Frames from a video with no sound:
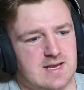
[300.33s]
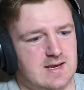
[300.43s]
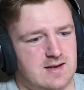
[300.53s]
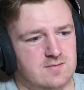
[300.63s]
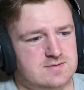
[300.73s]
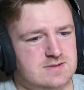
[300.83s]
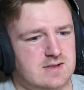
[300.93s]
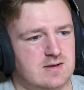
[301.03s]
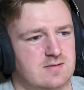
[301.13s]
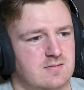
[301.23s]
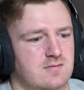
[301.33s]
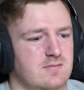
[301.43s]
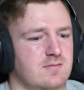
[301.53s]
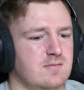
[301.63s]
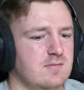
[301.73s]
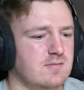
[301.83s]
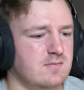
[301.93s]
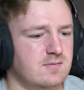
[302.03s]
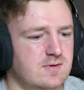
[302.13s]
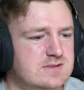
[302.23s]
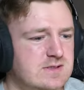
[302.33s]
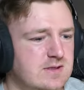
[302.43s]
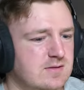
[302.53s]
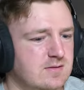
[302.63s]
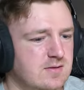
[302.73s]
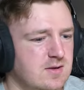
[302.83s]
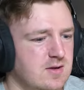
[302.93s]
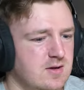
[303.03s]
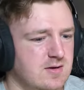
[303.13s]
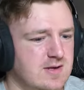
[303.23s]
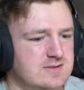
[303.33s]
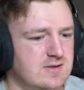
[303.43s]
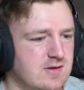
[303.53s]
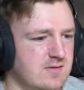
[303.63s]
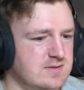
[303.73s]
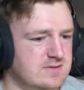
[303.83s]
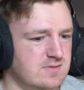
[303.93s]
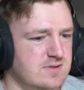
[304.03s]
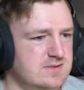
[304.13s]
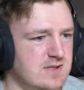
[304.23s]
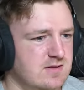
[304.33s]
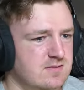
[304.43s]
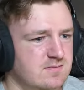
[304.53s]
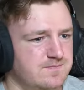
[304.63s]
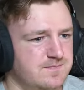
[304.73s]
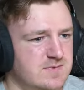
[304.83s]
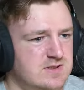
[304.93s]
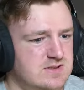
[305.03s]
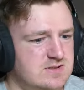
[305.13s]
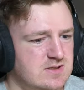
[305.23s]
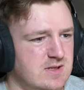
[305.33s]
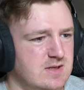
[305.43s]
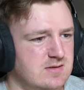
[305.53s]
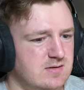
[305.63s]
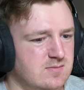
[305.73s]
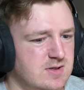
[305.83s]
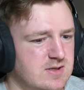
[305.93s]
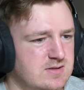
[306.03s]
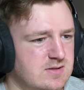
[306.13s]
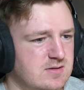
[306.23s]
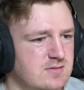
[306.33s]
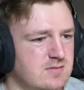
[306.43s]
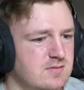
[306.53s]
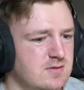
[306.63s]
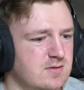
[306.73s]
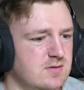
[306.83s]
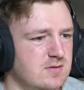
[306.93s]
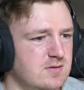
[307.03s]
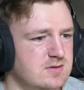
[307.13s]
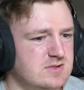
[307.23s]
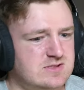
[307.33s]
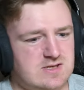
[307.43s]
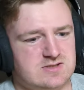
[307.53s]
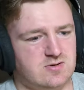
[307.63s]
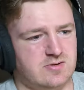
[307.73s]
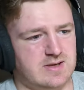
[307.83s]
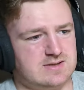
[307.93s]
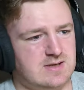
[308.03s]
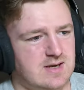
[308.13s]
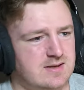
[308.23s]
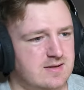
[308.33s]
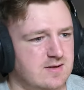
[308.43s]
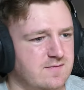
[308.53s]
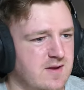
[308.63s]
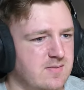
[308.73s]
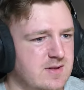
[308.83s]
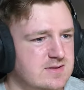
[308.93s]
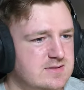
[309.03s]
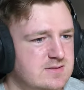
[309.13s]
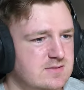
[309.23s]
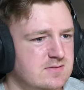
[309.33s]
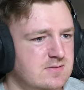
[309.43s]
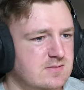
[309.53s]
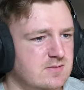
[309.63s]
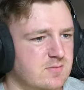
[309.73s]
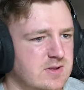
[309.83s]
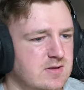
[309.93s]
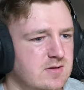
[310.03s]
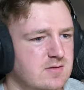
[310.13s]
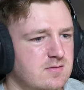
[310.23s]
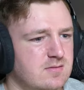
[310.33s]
hand was like risky. Alright, so now that's, what is that? 16, 18. Jeez, they just scored like a ton in like 5 minutes. Oh my god.